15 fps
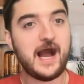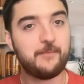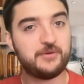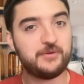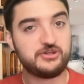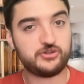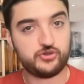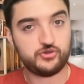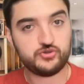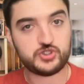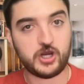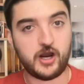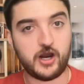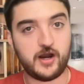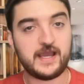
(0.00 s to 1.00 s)
I'm in
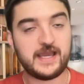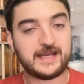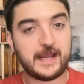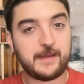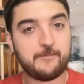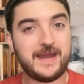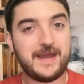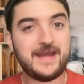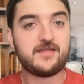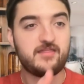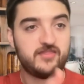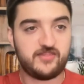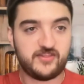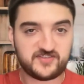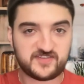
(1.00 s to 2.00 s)
Utah and I
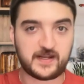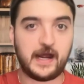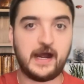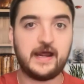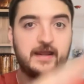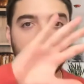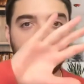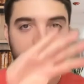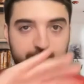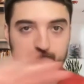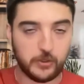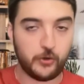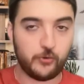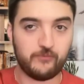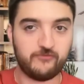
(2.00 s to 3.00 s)
met this guy.
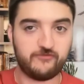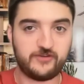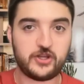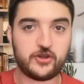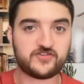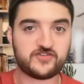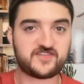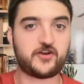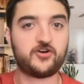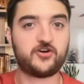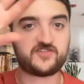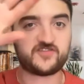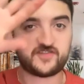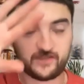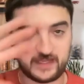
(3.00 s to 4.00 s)
Boom, video
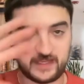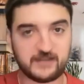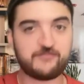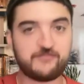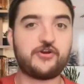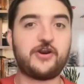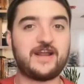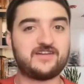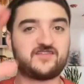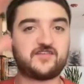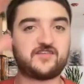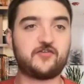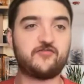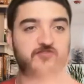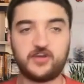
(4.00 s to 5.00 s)
starts. They give their
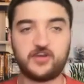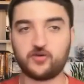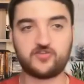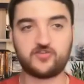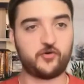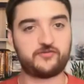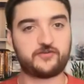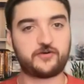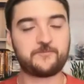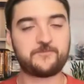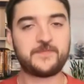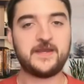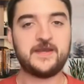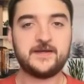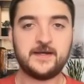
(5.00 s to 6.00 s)
answer. Video's over.
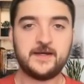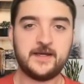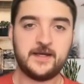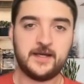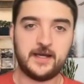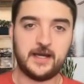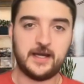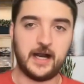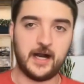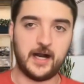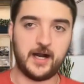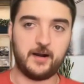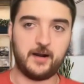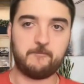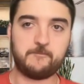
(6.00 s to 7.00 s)

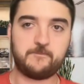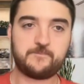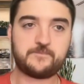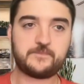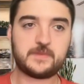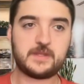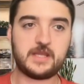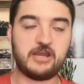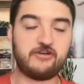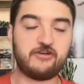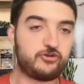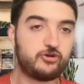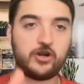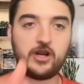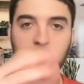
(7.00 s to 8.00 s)
Um,
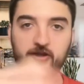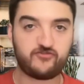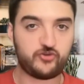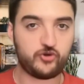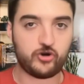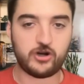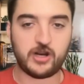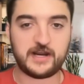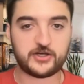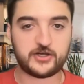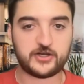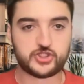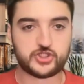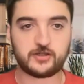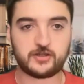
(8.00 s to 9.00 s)
if you're if you're on a
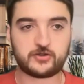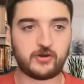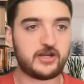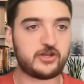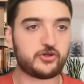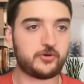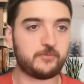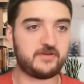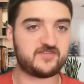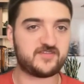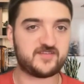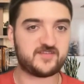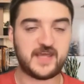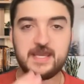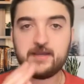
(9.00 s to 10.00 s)
journey creating your
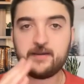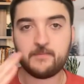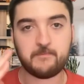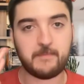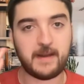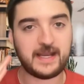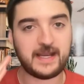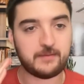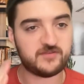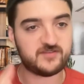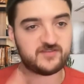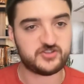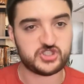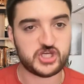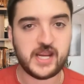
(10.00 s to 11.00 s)
business, hey, my name
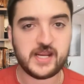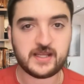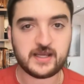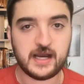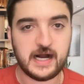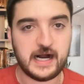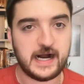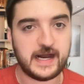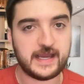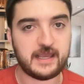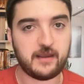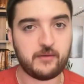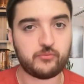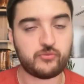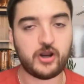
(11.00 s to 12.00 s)
is Jake. I
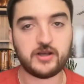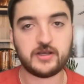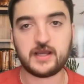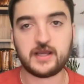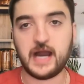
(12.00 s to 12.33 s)
am running.